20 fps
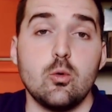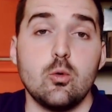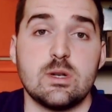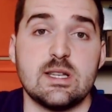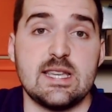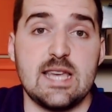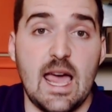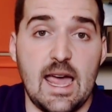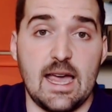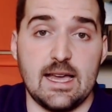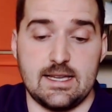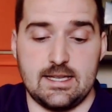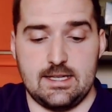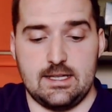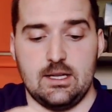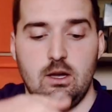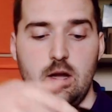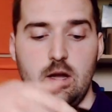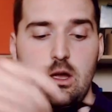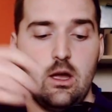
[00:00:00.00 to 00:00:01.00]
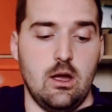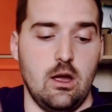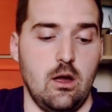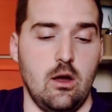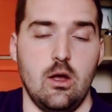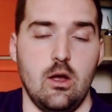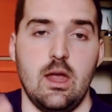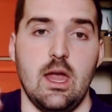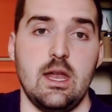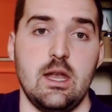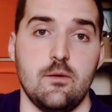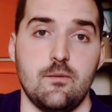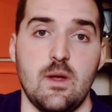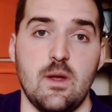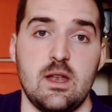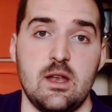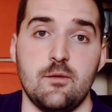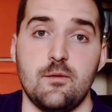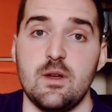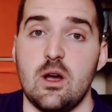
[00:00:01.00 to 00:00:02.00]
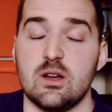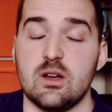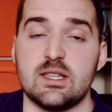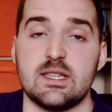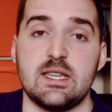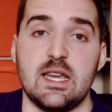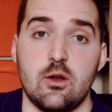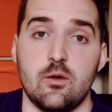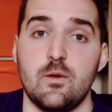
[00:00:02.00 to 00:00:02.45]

text in a VR scene.